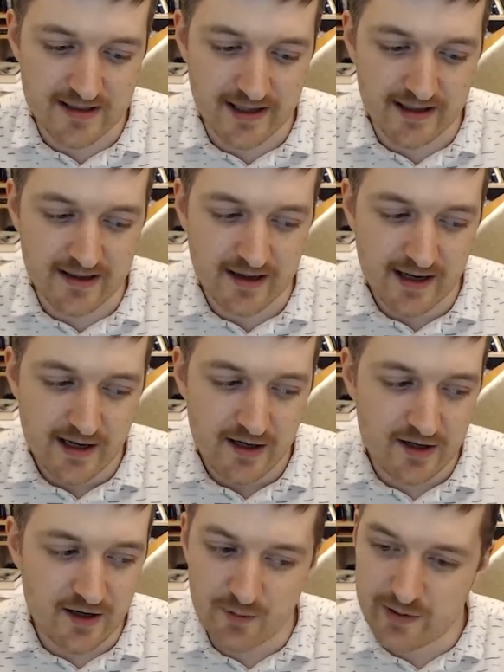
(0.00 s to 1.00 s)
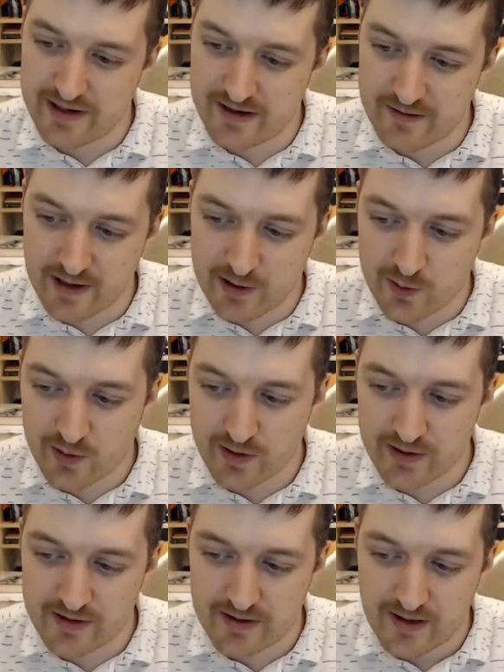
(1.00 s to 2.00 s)
Like, we can
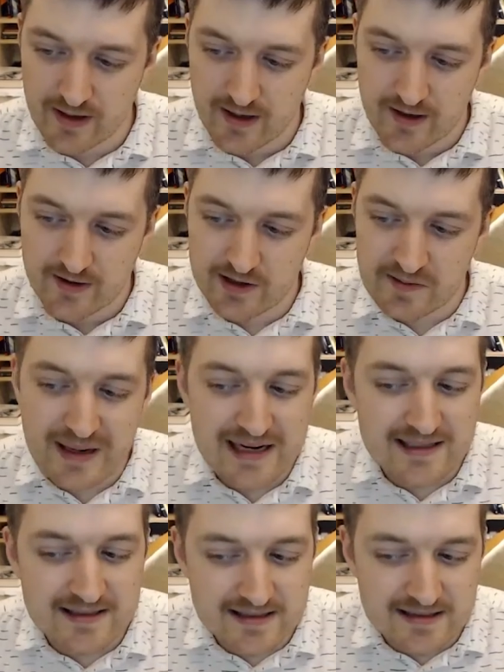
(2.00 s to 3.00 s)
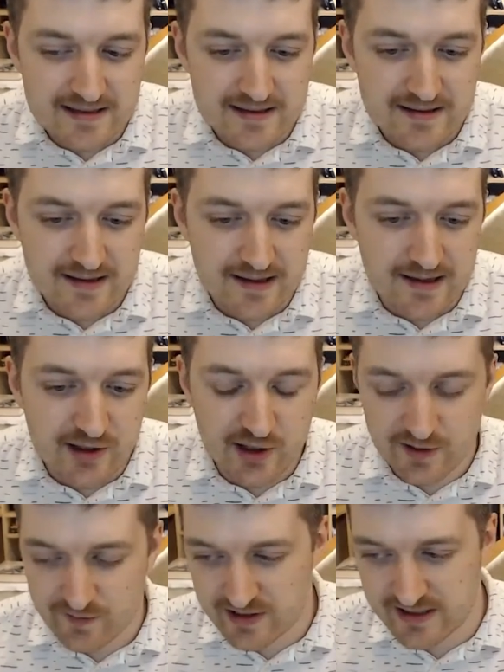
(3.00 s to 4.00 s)
record the best
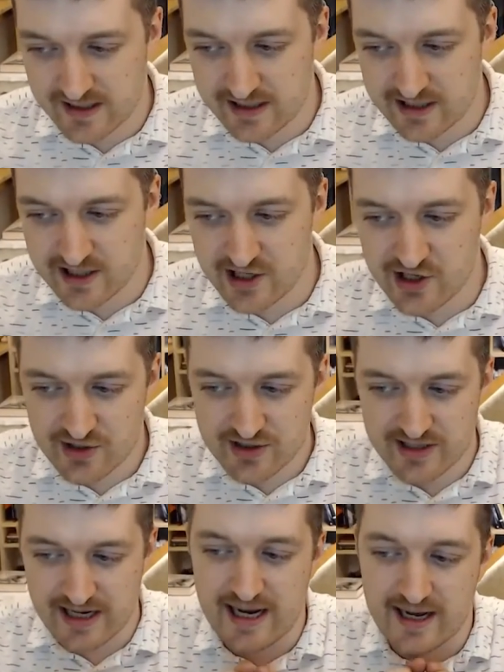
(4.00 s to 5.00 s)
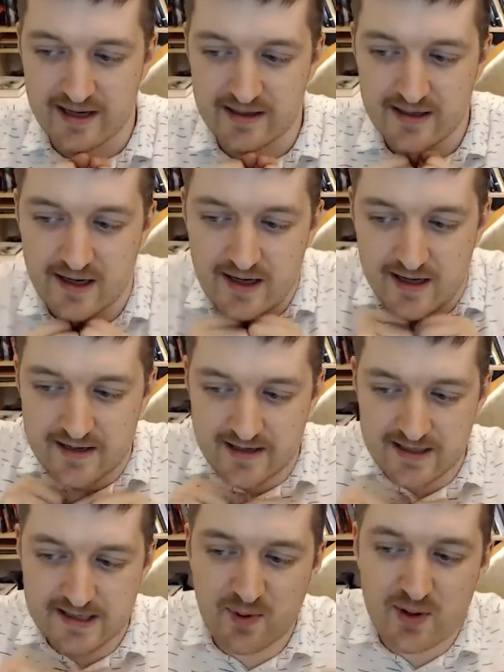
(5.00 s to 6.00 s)
university teachers and
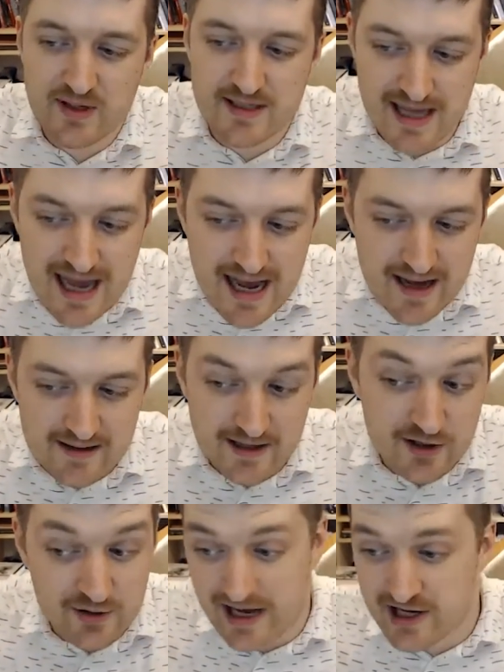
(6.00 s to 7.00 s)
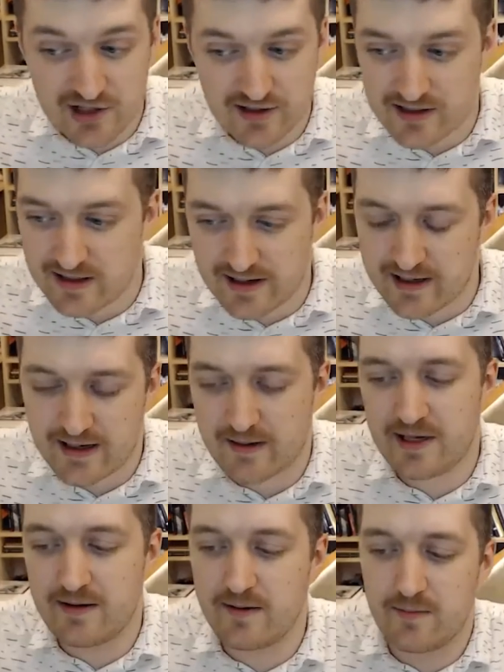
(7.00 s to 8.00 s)
disperse that internationally, like, I
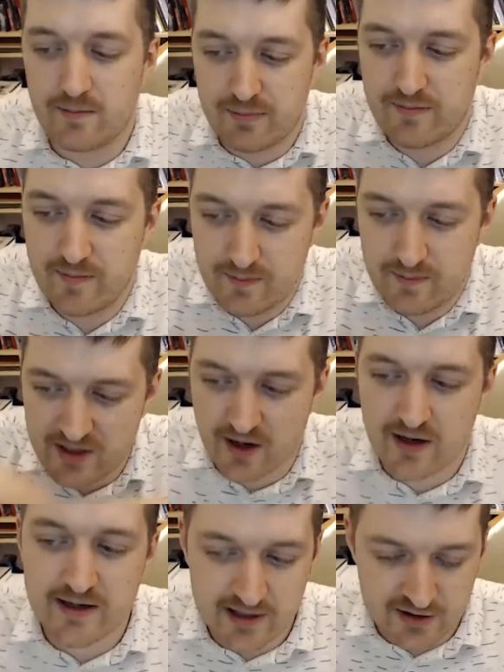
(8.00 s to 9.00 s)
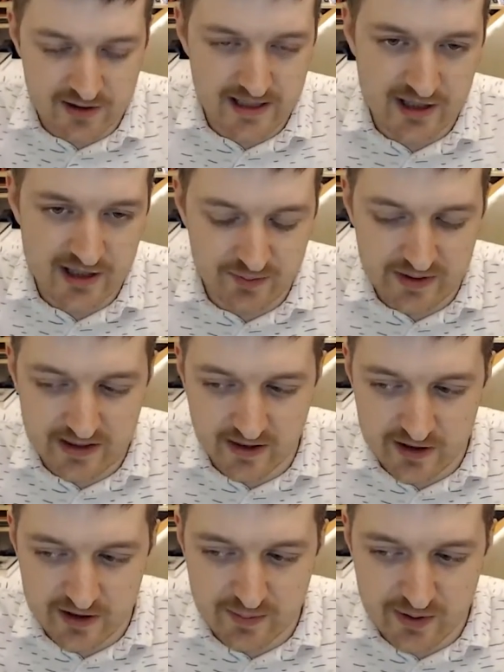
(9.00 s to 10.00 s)
mean, beyond international,
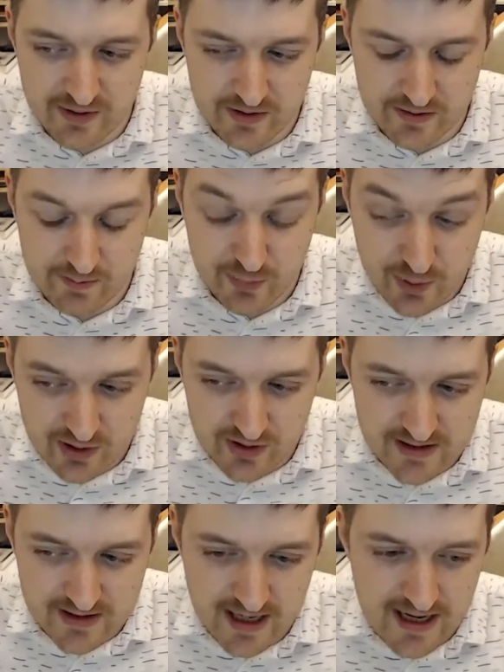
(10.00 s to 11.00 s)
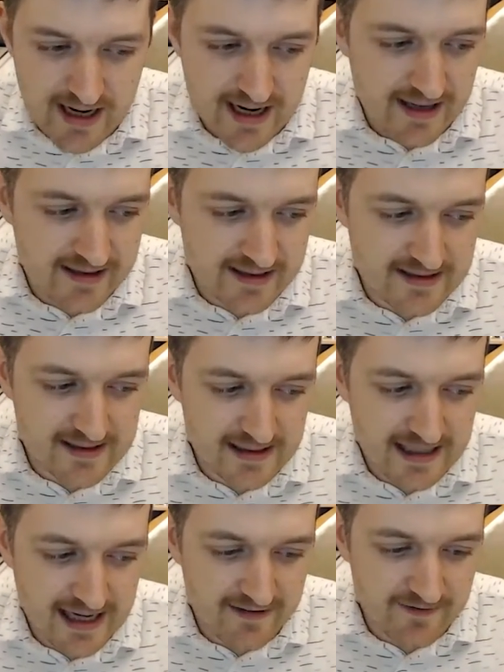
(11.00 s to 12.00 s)
beyond our borders, and then still
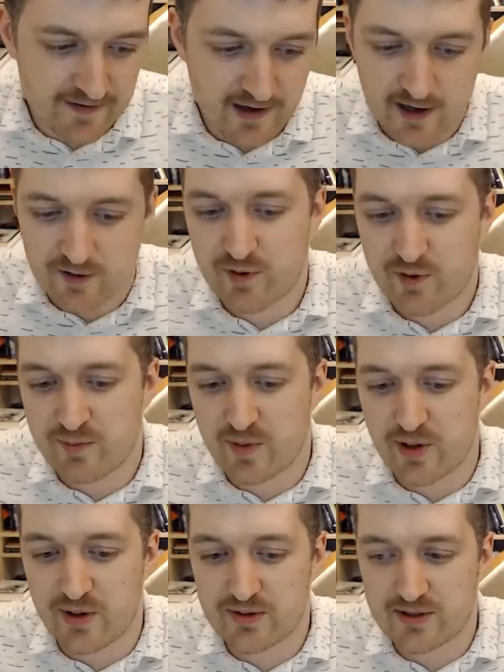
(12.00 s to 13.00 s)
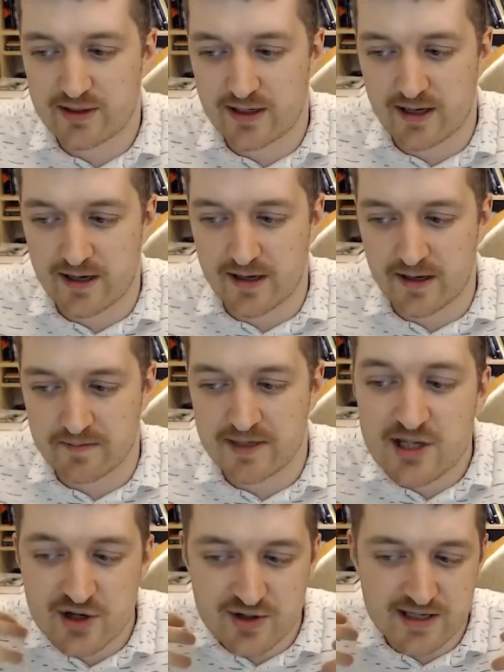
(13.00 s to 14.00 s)
have remote
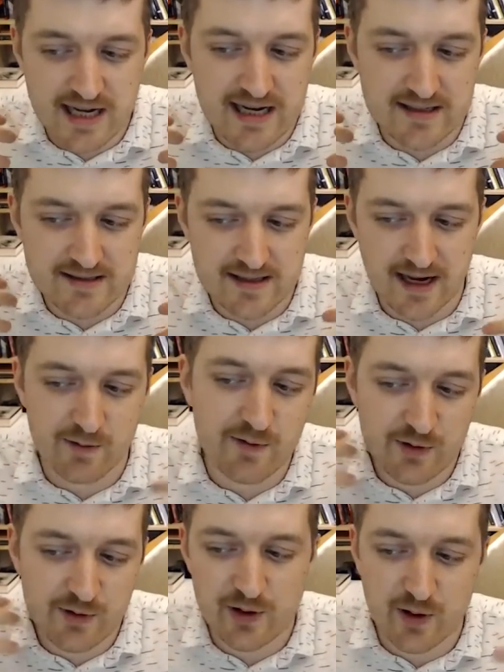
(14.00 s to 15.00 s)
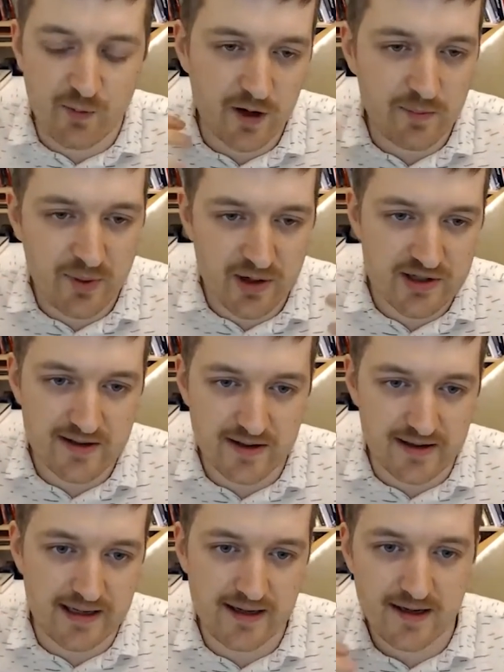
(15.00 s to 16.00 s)
teachers' aides that review your work
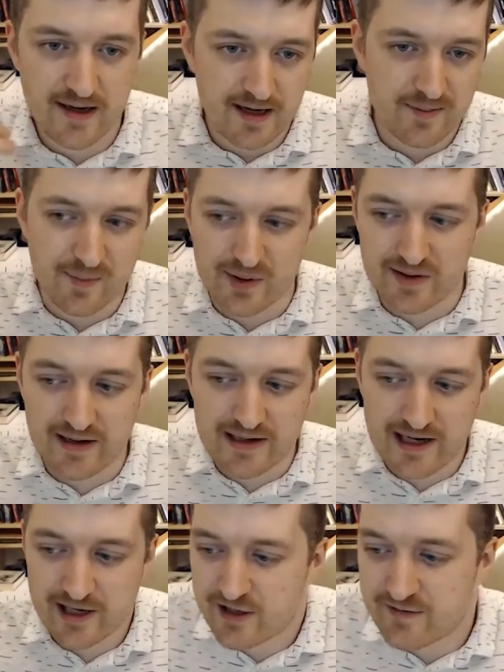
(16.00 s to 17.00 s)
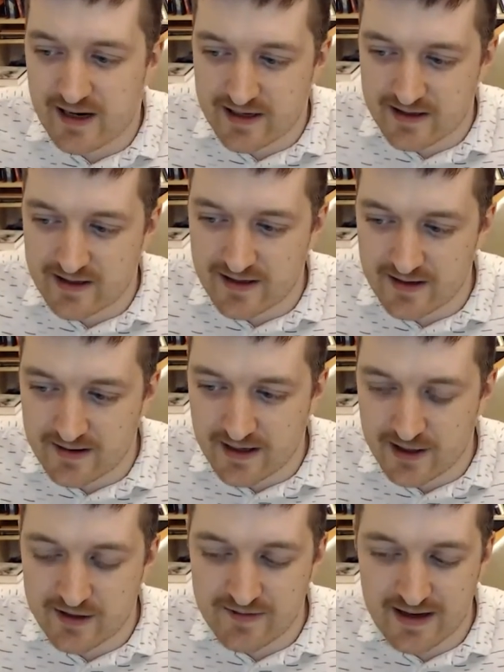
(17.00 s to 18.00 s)
personally. But like, I could have had
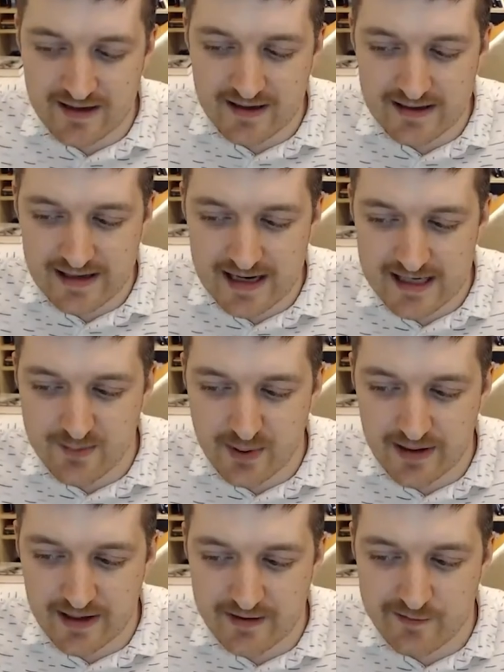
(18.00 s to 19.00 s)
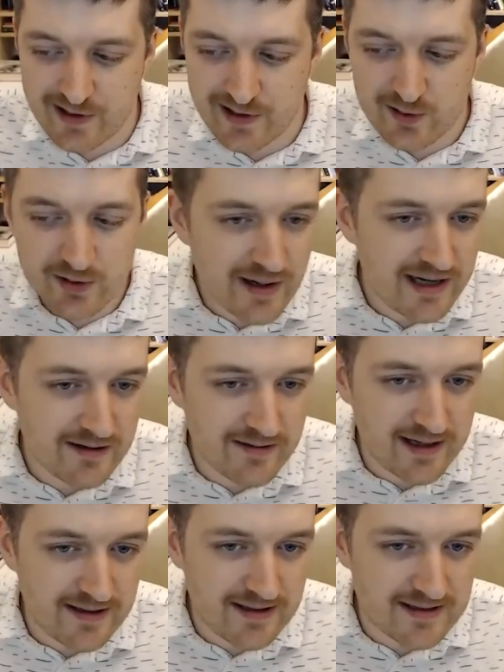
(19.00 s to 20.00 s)
a class by like Frank Lloyd Wright,
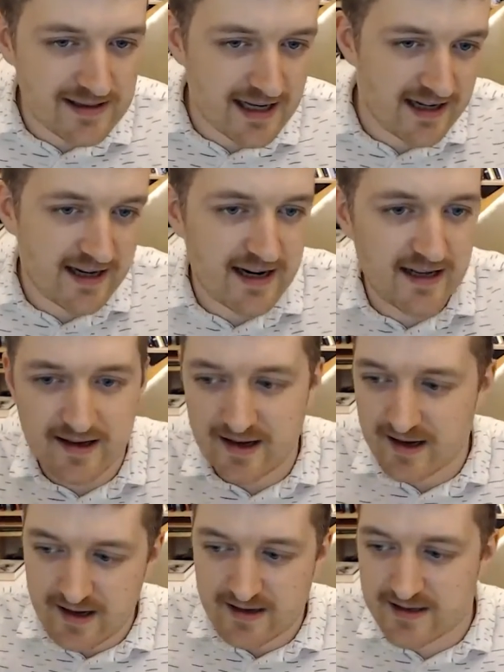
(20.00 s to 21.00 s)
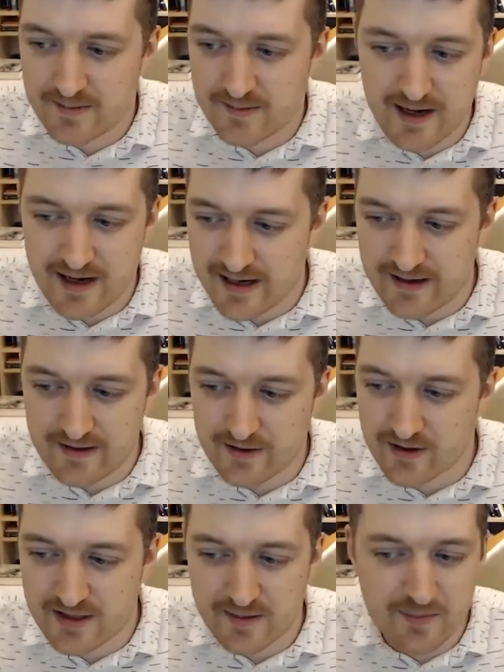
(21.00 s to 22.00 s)
right? Instead, I got some guy
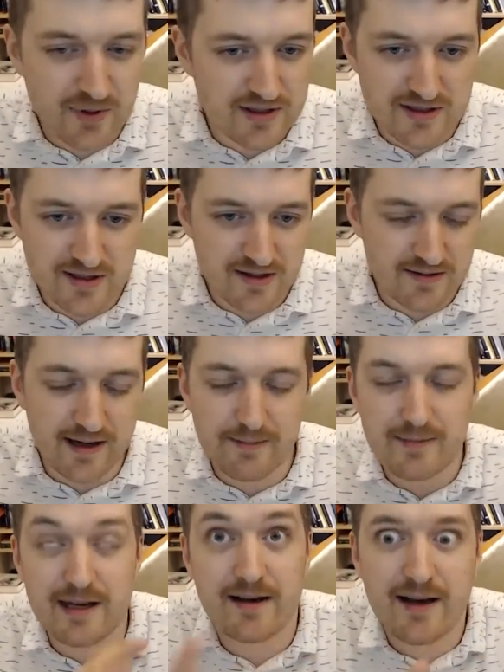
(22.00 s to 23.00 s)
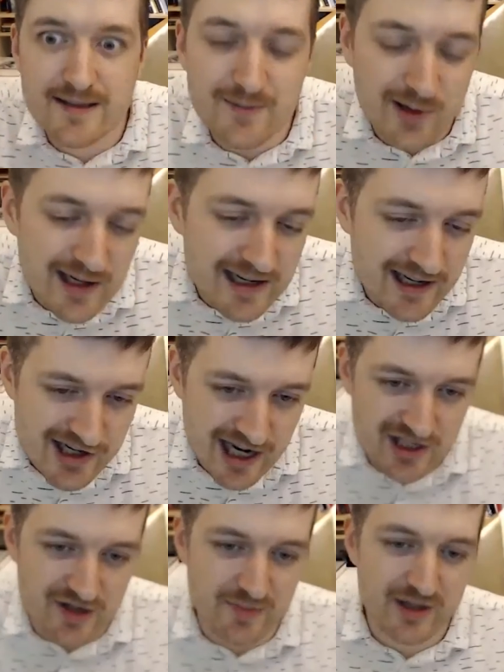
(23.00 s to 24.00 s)
or some person. I mean, I got some great
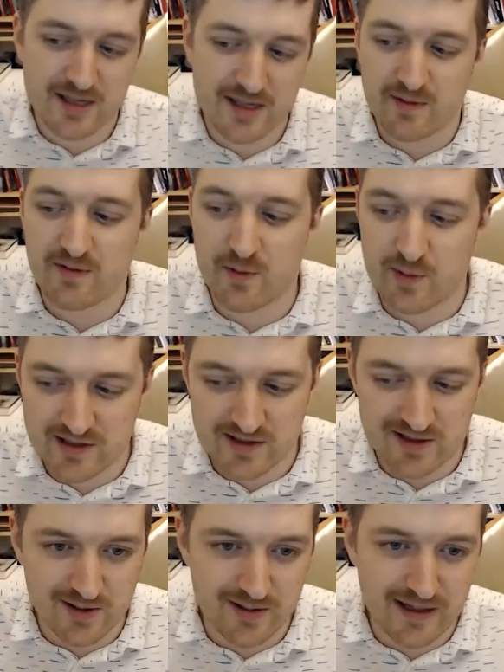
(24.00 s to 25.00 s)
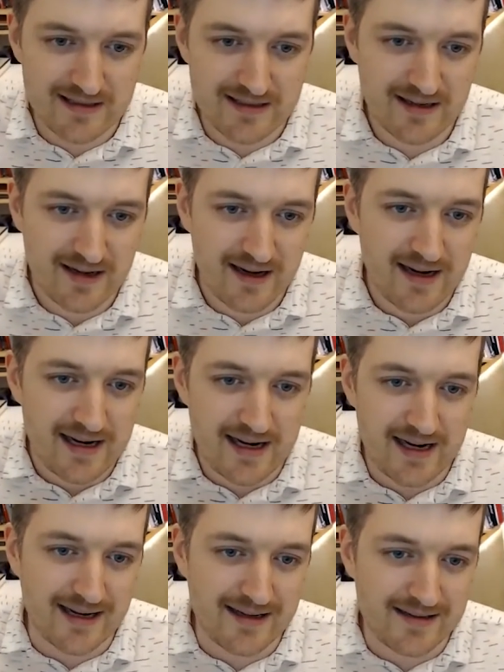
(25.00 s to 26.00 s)
education, but some of it wasn't so great,
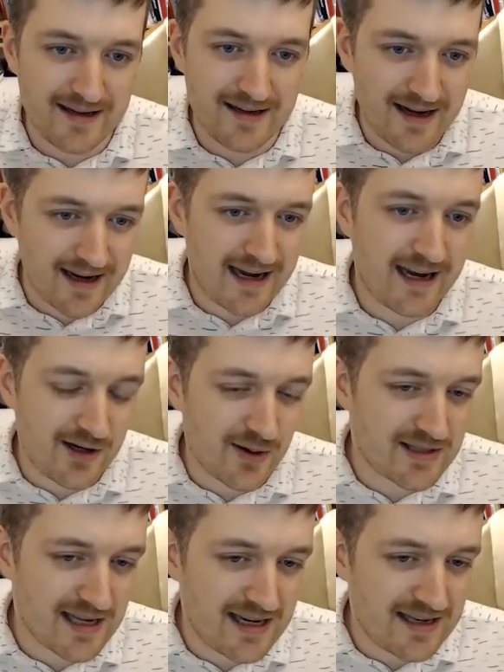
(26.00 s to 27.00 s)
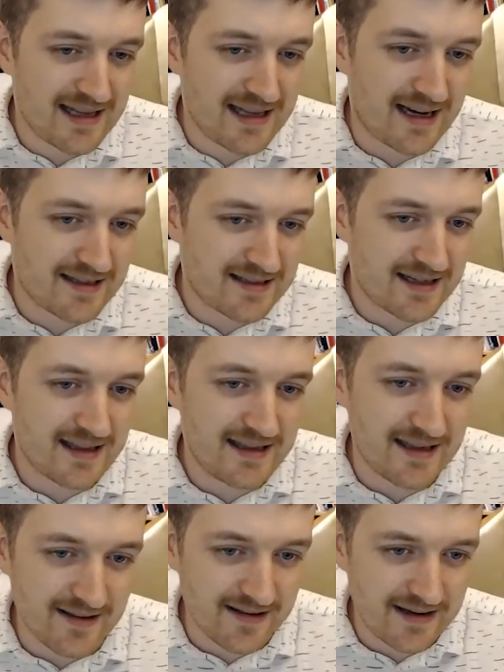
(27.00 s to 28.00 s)
and I had no say in that. At the
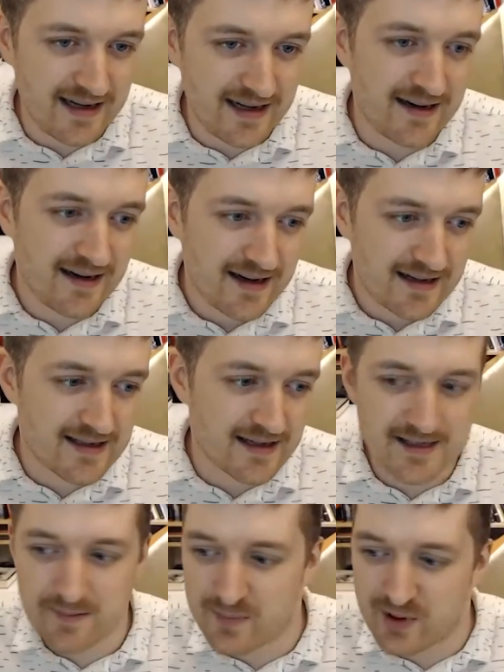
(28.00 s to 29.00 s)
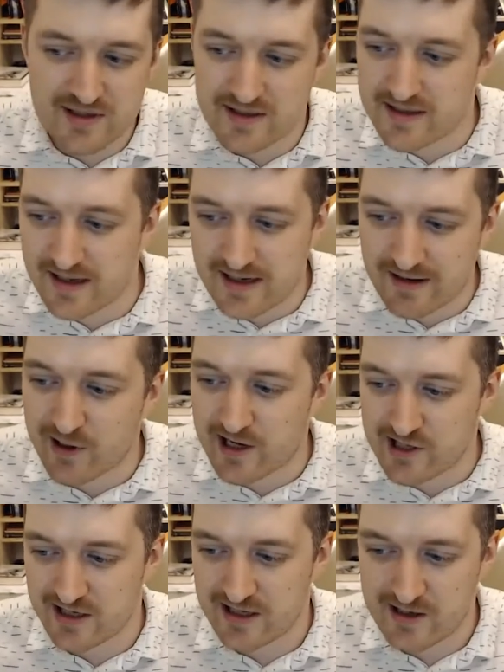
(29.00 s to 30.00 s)
end of the day, it's like some person that never
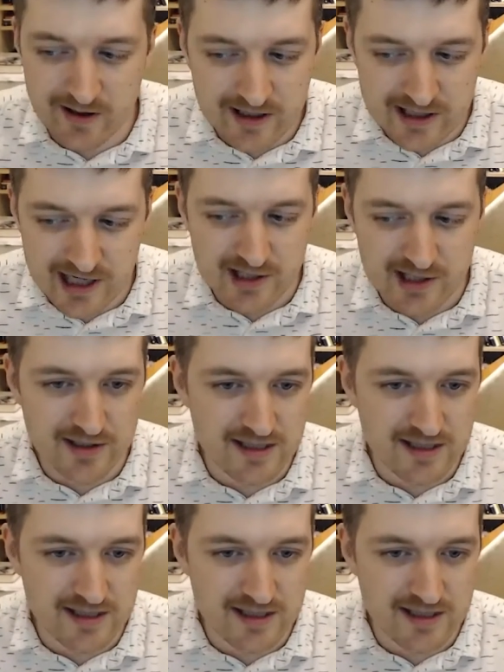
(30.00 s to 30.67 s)
actually did architecture.